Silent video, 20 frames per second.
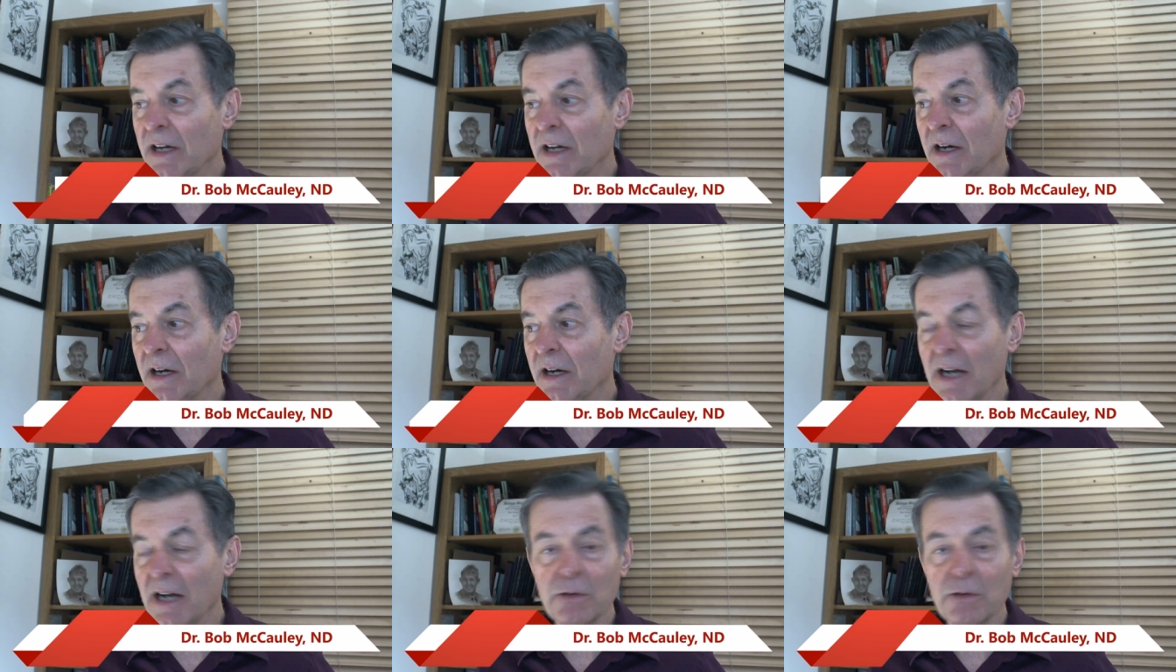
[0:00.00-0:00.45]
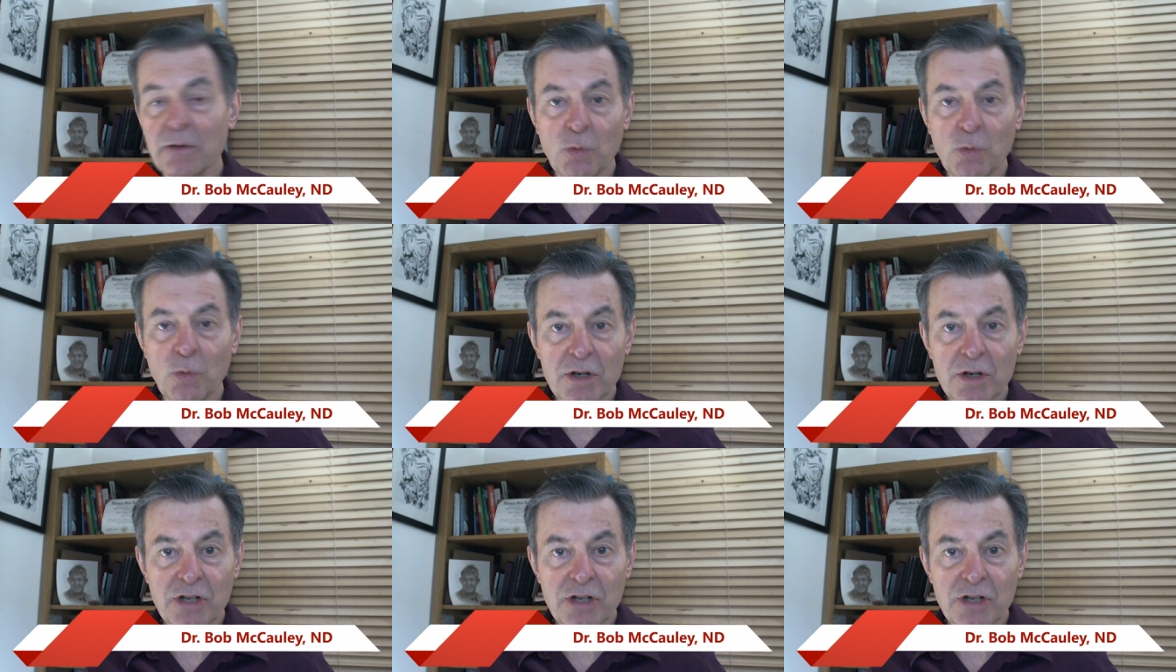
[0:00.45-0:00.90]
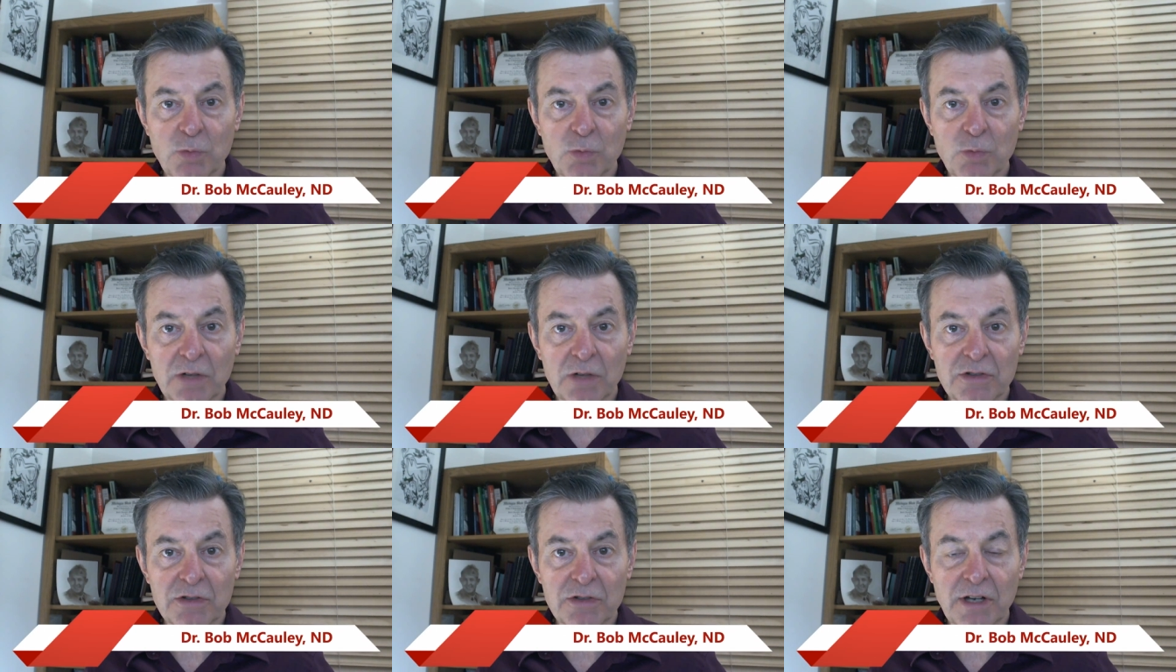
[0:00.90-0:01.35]
I own the Watershed
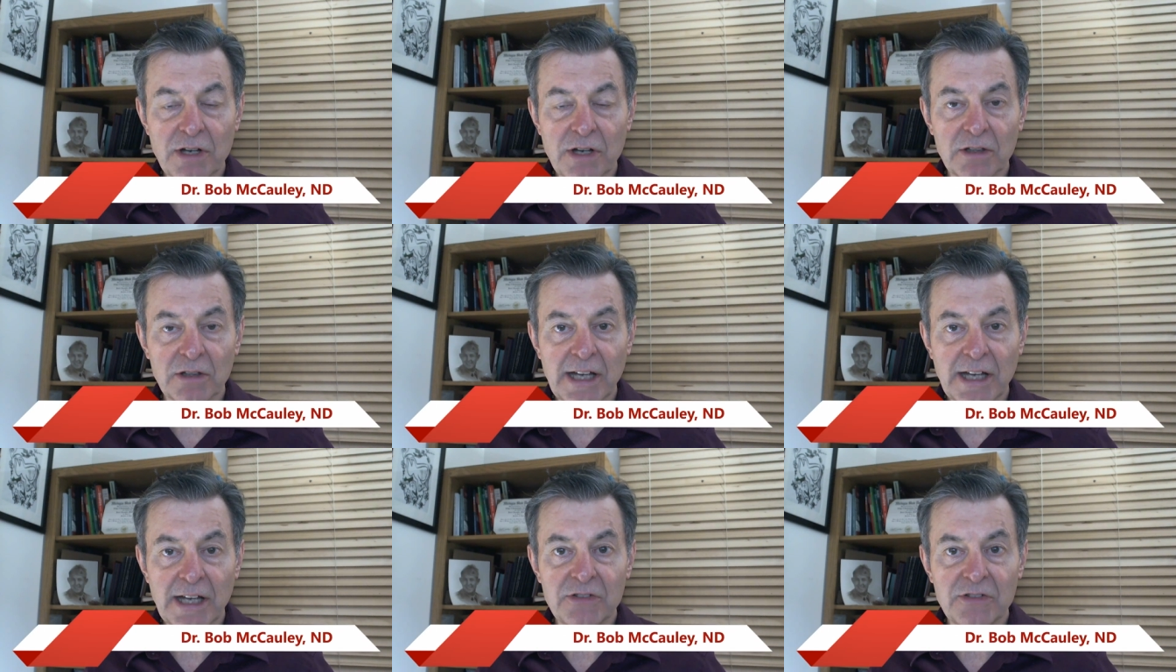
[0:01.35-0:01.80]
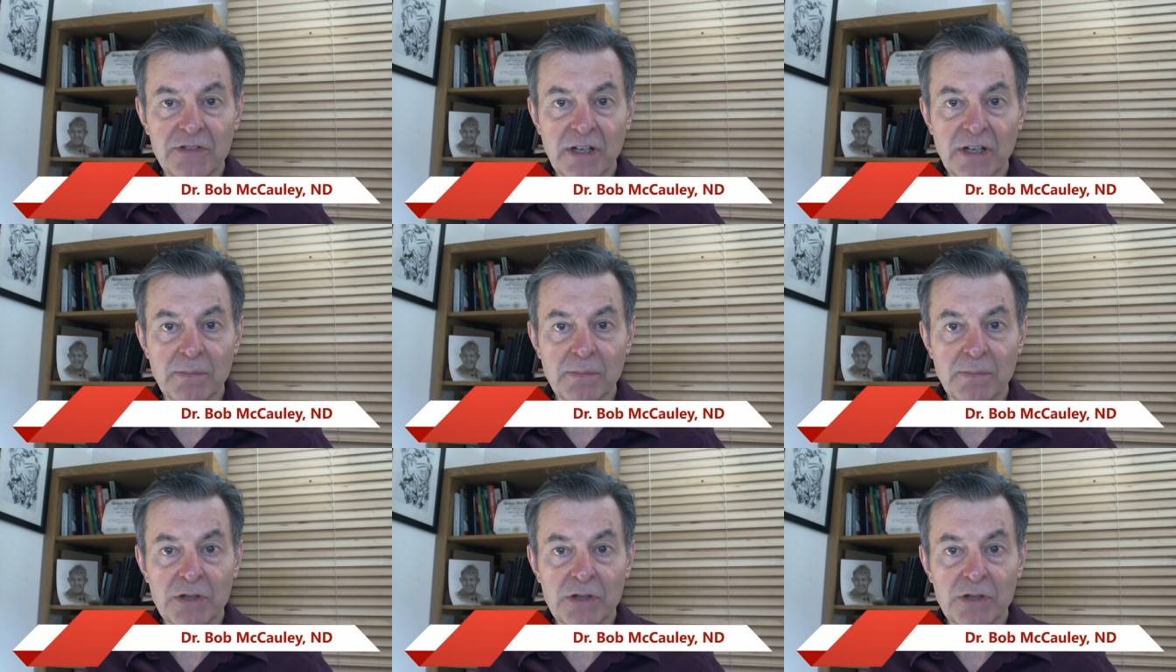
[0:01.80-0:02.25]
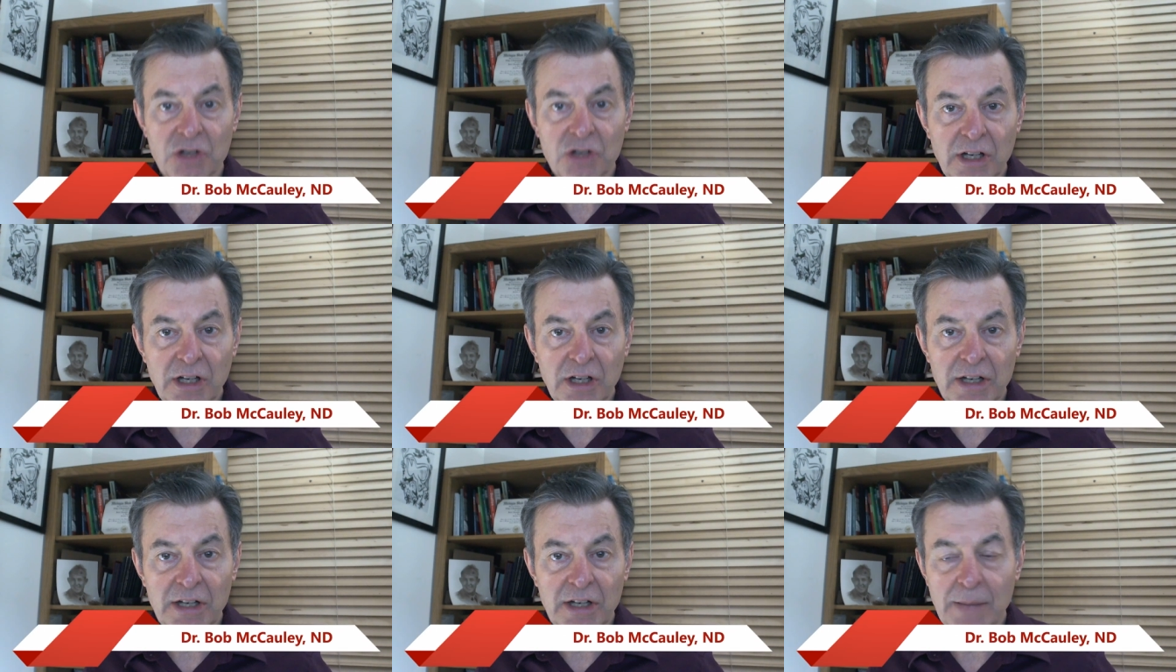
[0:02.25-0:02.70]
Wellness Center in Lansing,
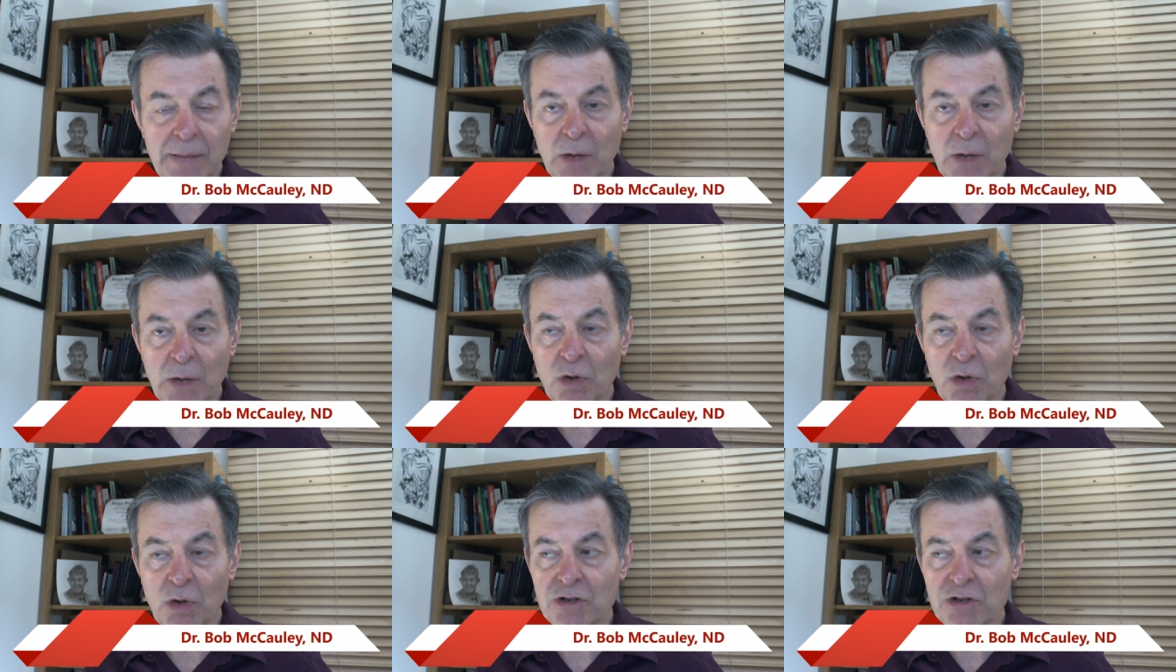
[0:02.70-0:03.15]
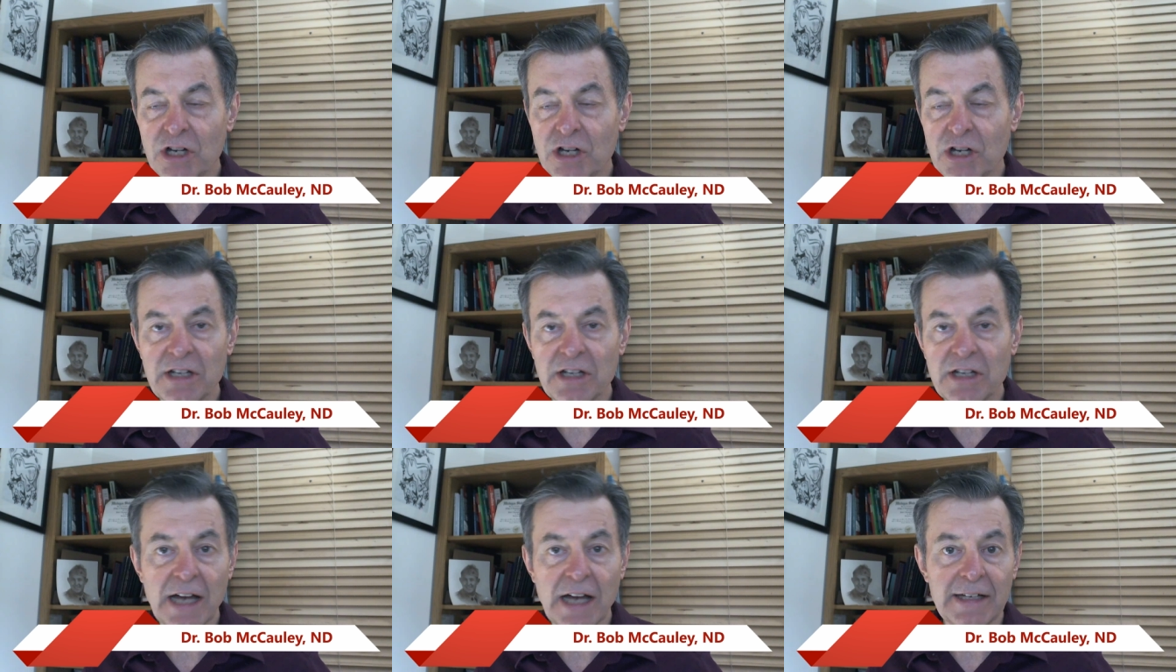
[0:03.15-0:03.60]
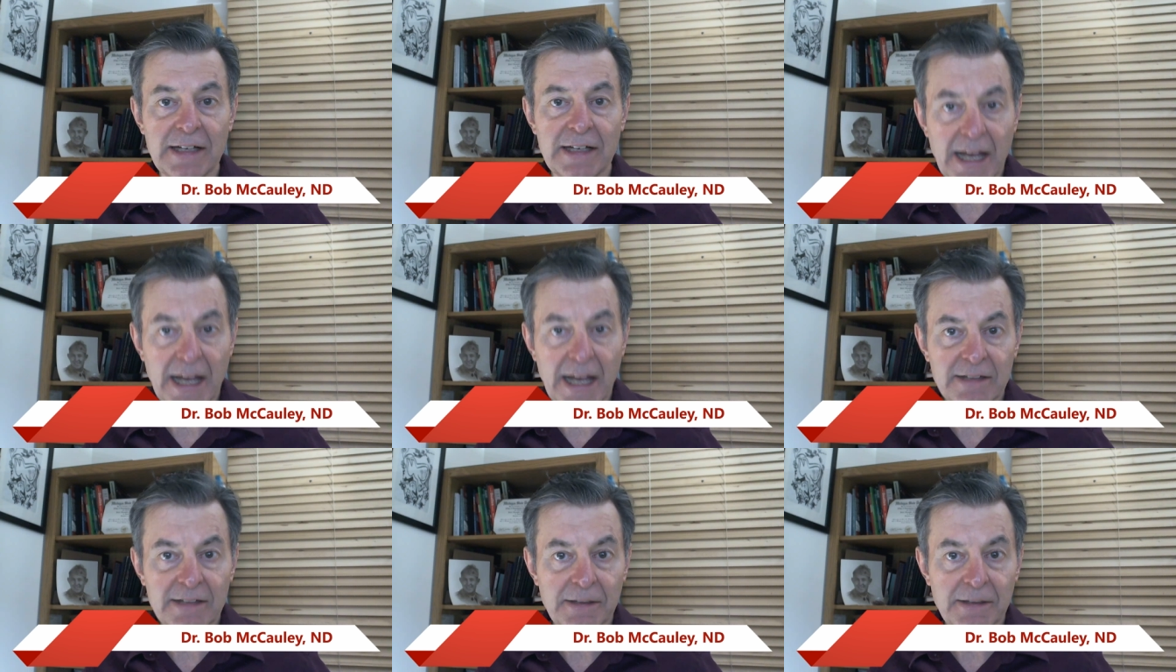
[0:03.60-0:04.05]
Michigan. I'm at
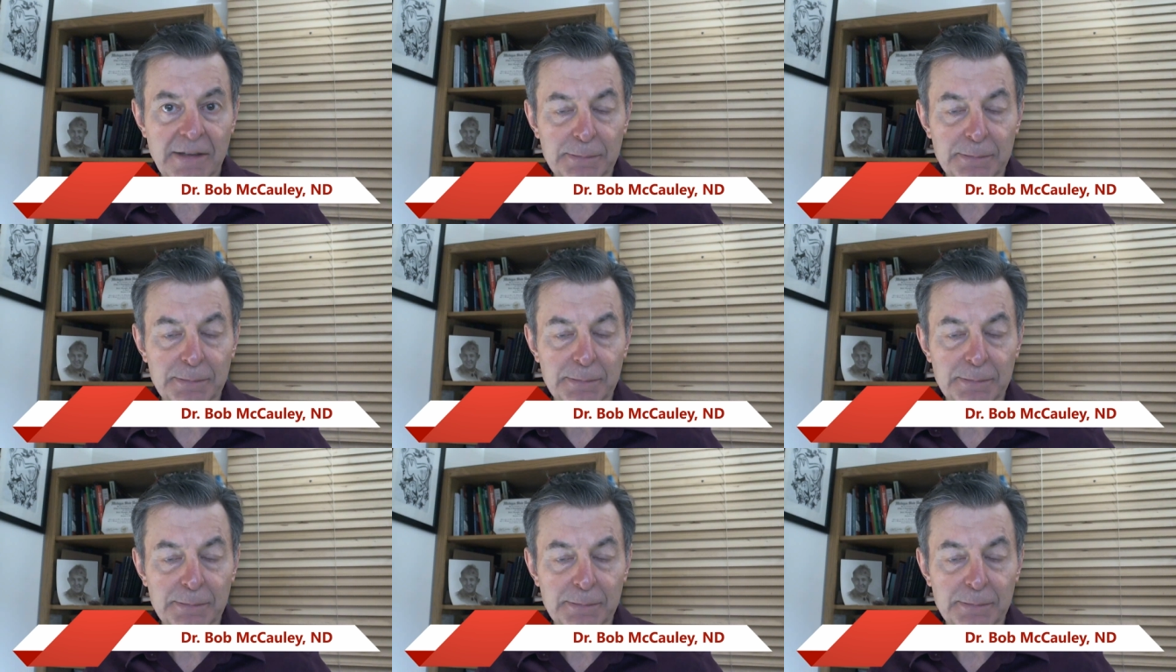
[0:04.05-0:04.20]
watershed.net.